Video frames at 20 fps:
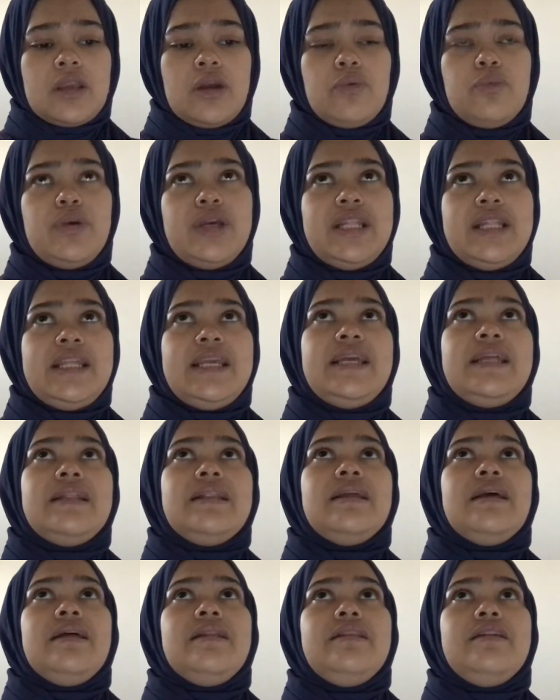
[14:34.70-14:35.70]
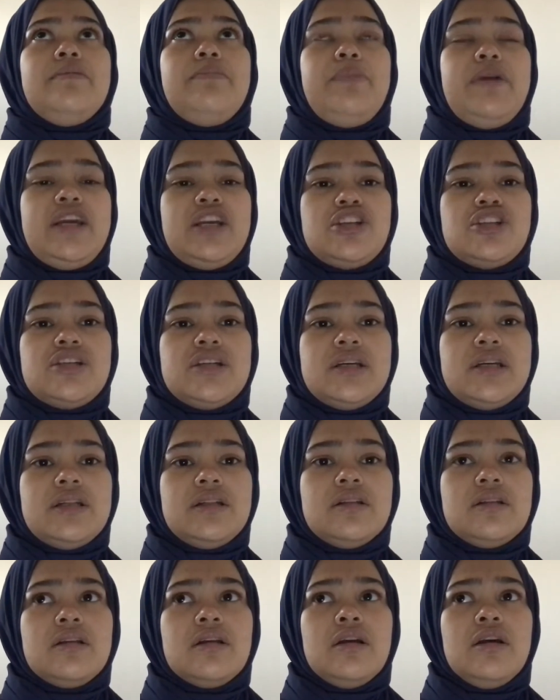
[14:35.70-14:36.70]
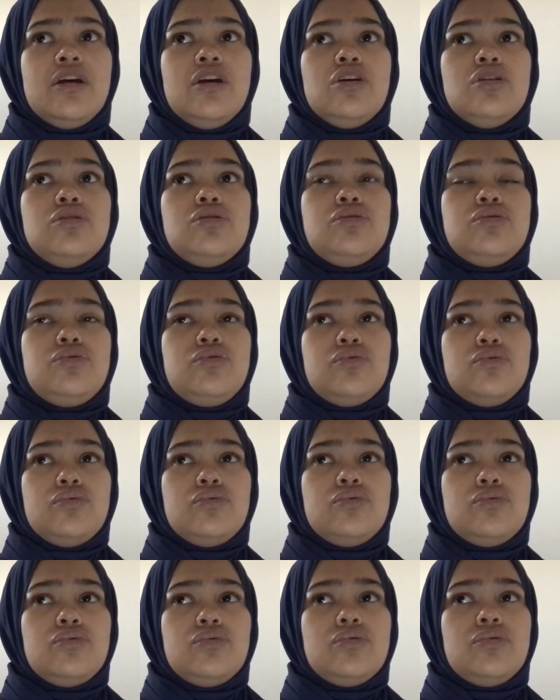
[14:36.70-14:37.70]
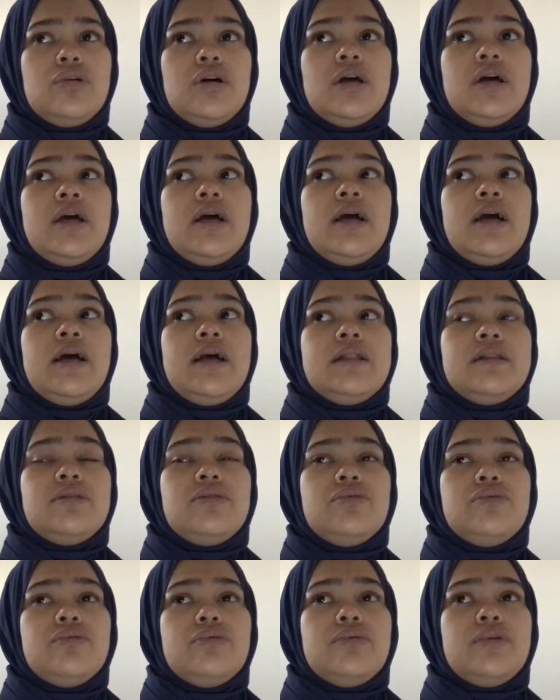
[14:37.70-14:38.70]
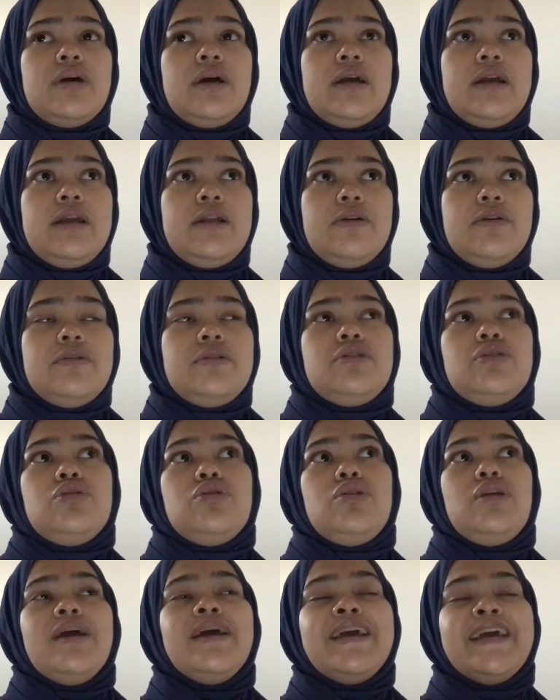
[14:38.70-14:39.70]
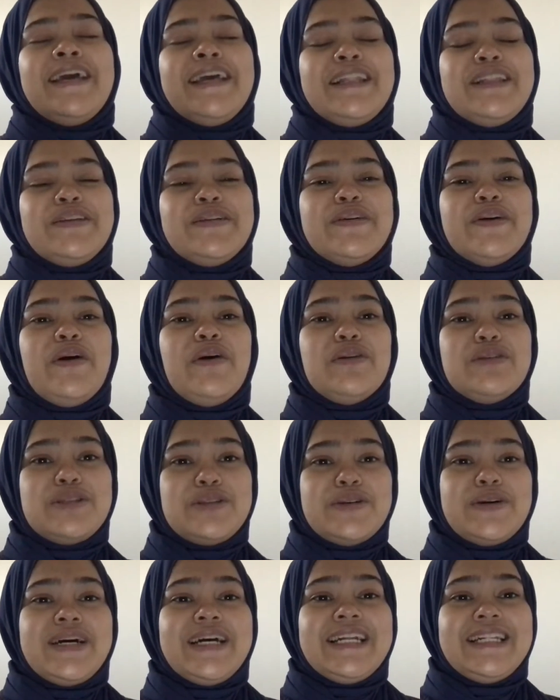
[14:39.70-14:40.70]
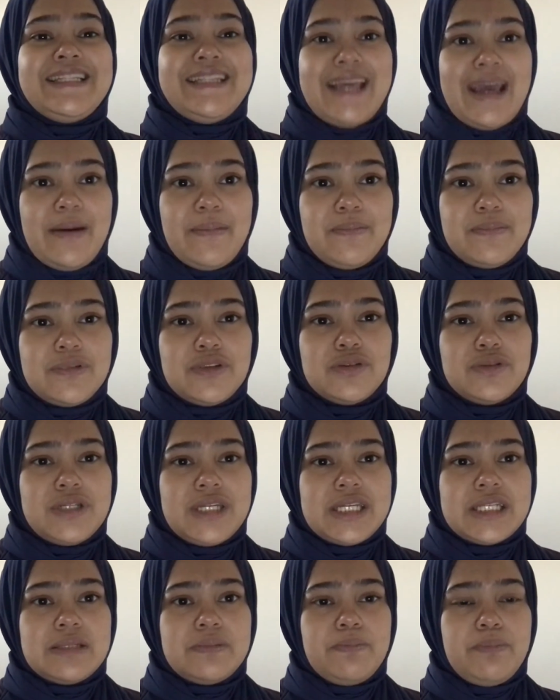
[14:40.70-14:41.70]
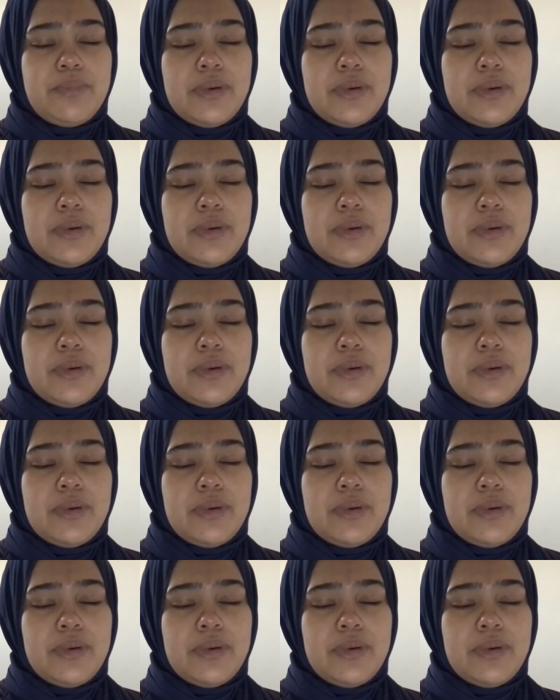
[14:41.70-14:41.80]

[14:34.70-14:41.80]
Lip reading: we need the patient to to also adapt to this